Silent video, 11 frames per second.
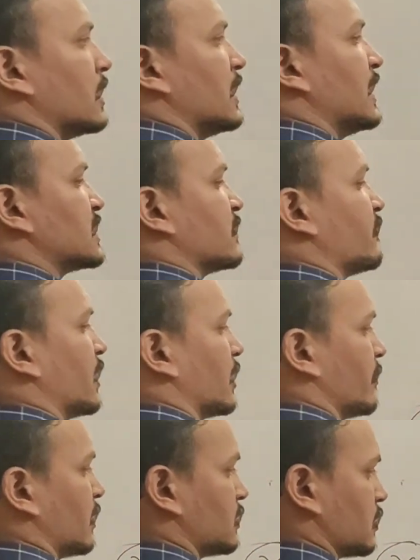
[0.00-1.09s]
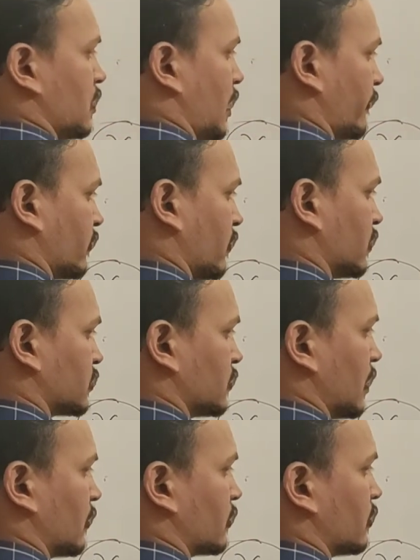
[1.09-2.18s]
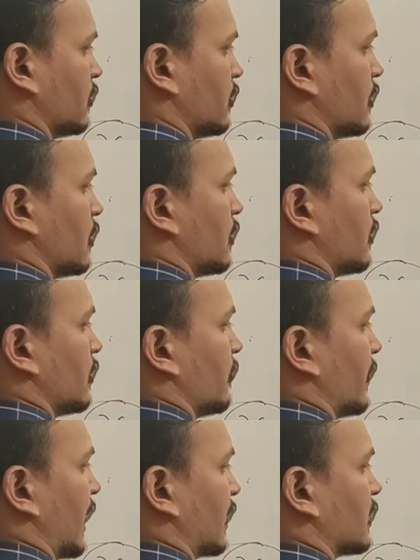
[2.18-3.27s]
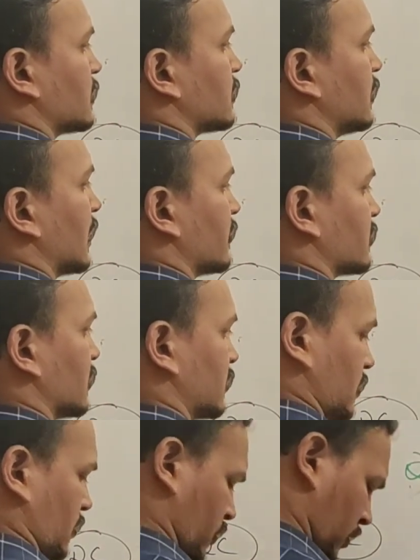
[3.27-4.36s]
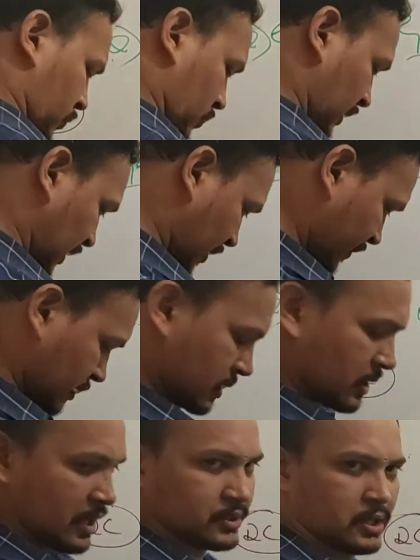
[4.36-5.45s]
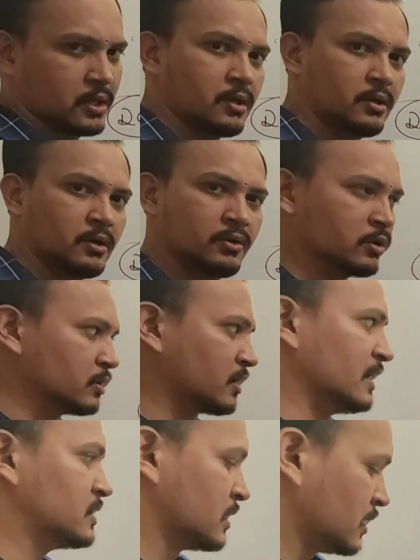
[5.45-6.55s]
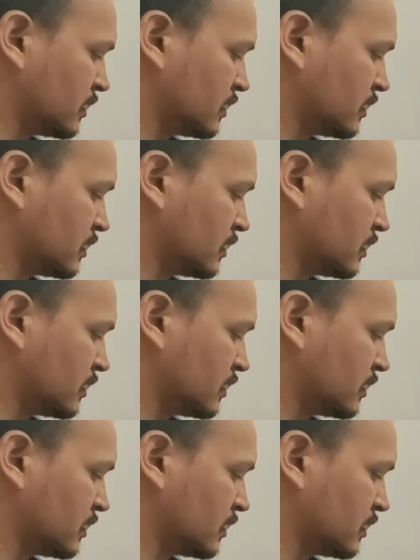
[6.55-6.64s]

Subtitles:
in AC fundamentals, of course you have to practice derivations. Go through the derivation logic. Don't write,